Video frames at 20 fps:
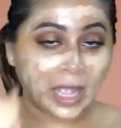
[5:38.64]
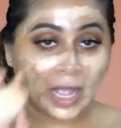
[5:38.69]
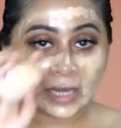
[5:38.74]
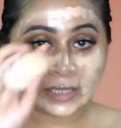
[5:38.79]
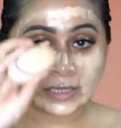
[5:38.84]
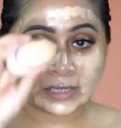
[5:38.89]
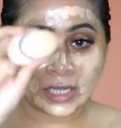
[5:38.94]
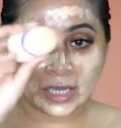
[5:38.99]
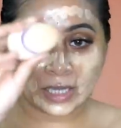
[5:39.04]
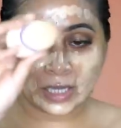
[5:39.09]

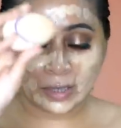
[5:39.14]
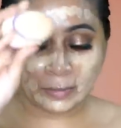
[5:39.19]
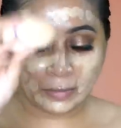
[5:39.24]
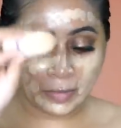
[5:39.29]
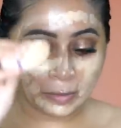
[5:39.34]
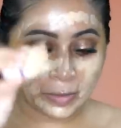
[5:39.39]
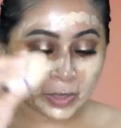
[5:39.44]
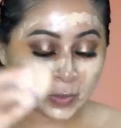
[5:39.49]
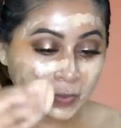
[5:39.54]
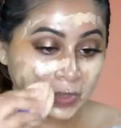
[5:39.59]
I'm taking
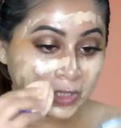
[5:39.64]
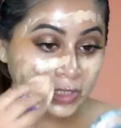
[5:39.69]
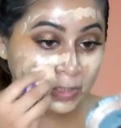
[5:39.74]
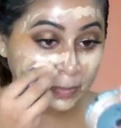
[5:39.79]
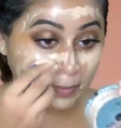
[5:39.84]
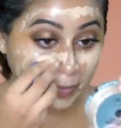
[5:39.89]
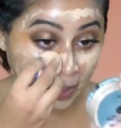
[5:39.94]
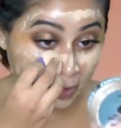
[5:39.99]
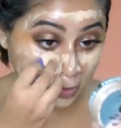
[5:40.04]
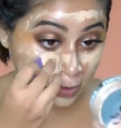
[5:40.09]
my beauty
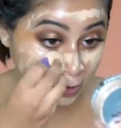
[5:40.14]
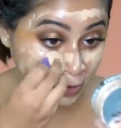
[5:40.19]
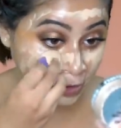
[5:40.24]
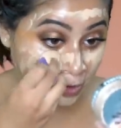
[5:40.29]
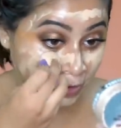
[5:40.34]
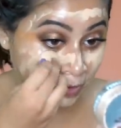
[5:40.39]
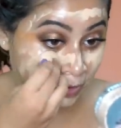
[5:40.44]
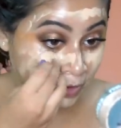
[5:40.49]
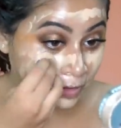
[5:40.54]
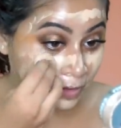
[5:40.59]
sponge.